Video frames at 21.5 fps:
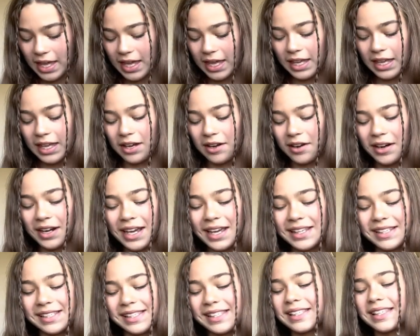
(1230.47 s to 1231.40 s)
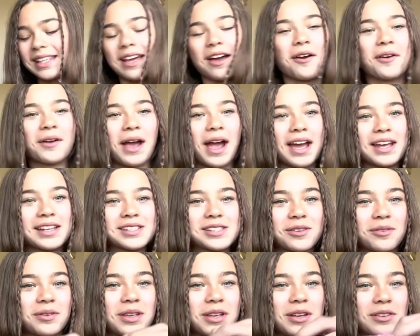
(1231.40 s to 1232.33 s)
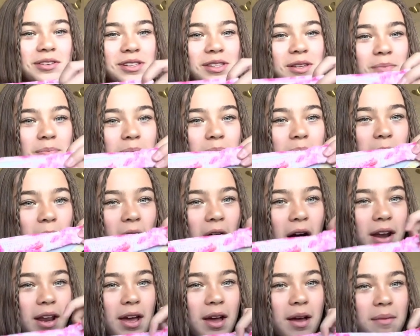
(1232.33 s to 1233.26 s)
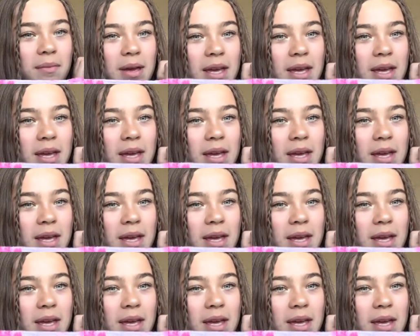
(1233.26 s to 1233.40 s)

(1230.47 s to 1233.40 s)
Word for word: here it is. Okay, so here's the bottom.